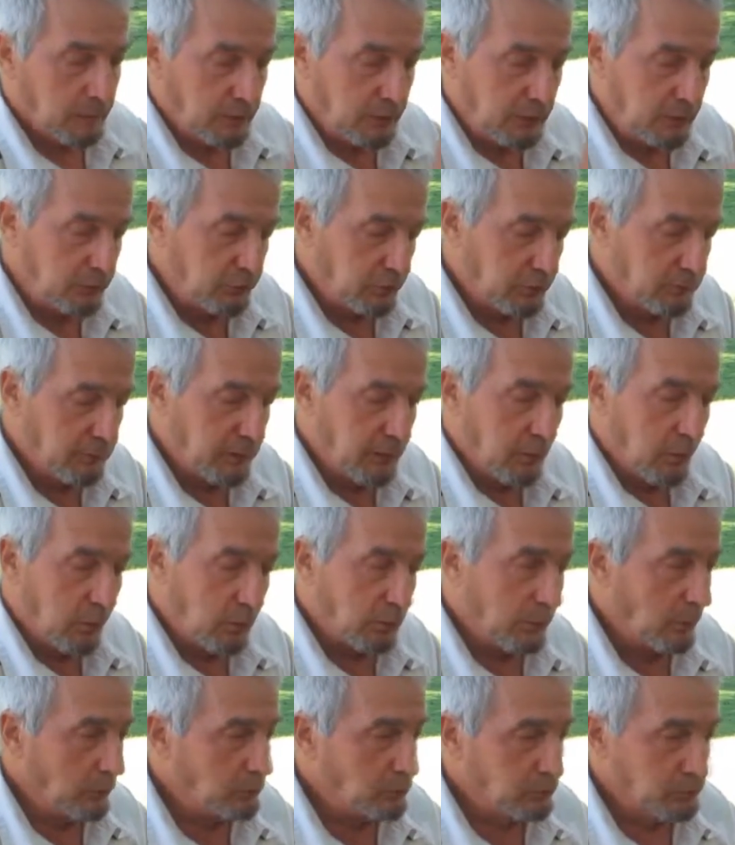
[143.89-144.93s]
these can be
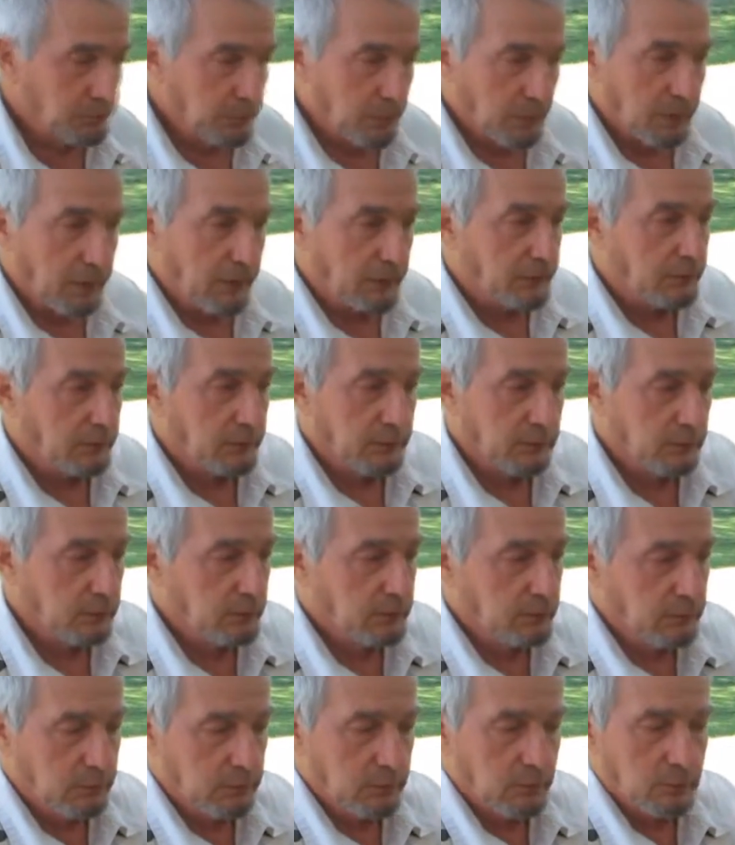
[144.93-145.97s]
almost split
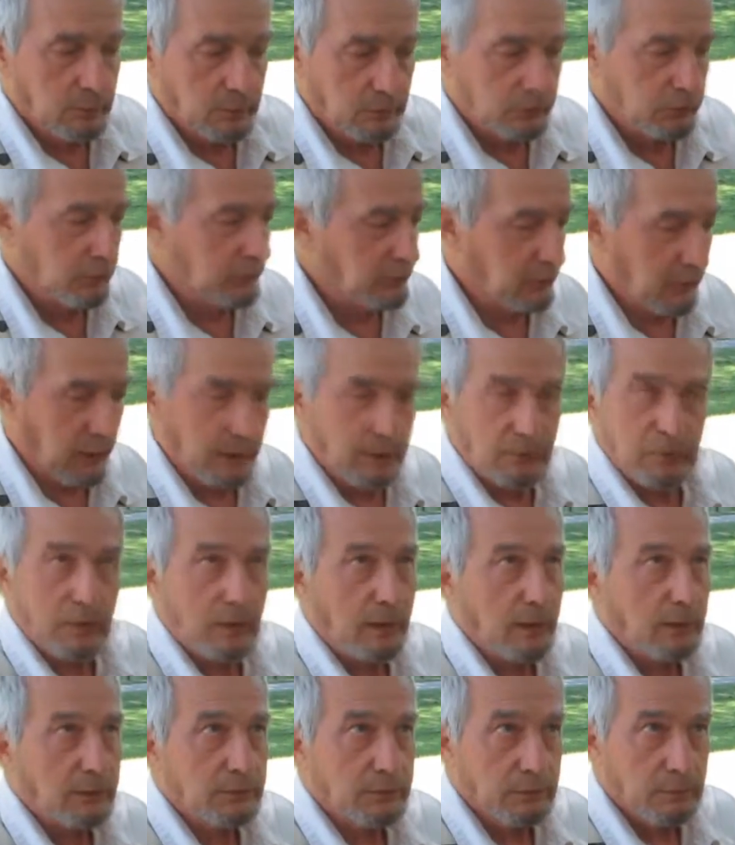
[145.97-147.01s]
just like
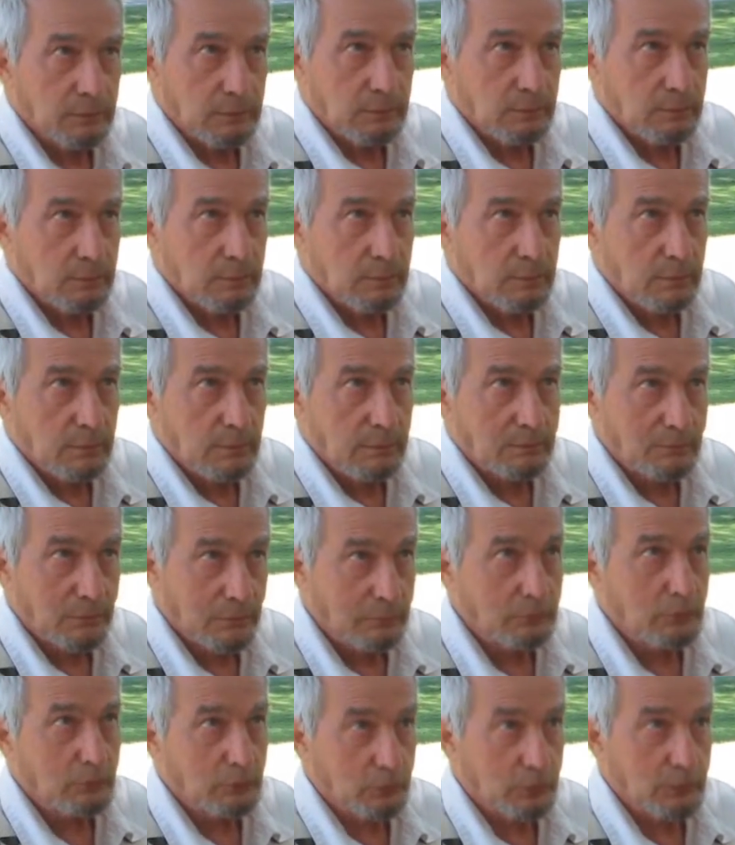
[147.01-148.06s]
that,
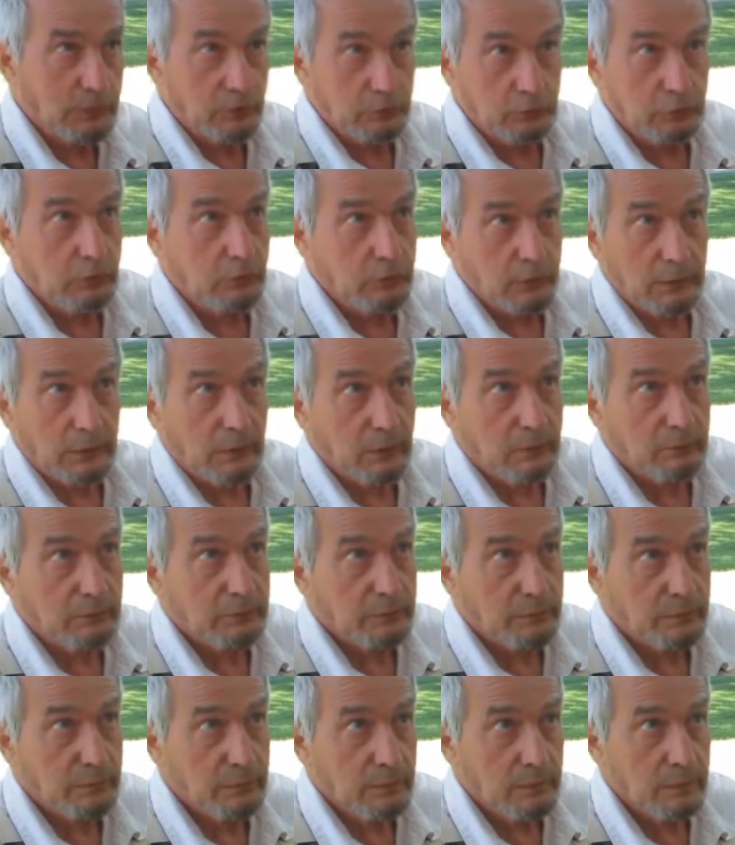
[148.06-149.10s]
if the tree is good enough.
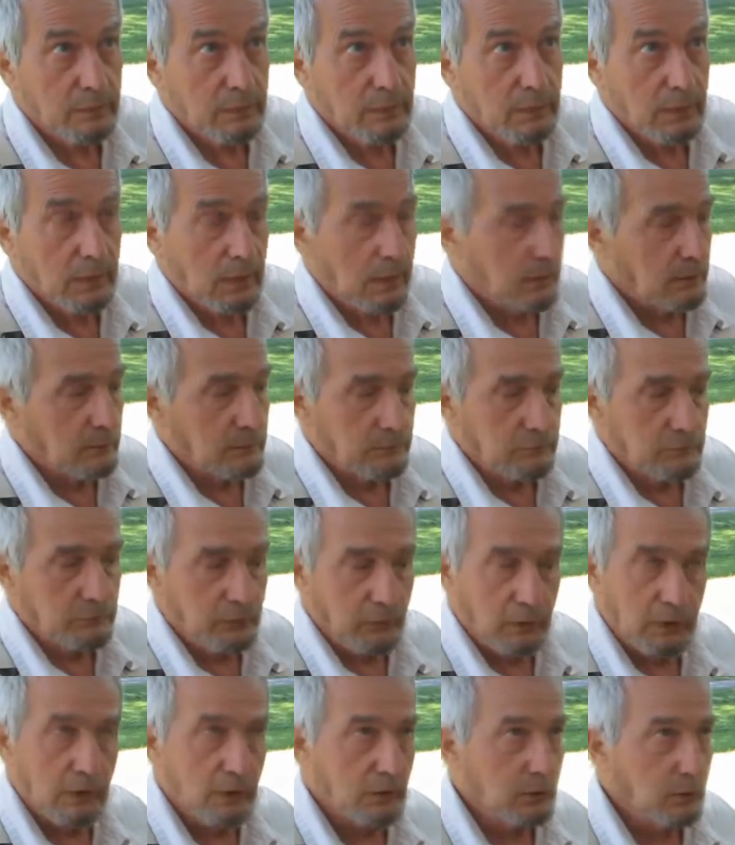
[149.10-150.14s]

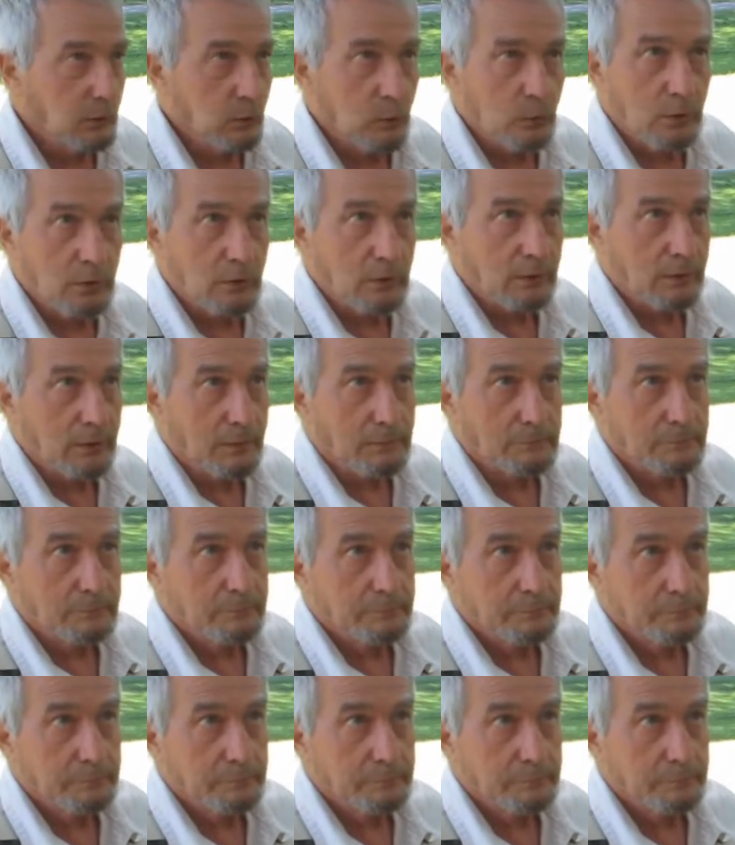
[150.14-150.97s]
Very little work on it.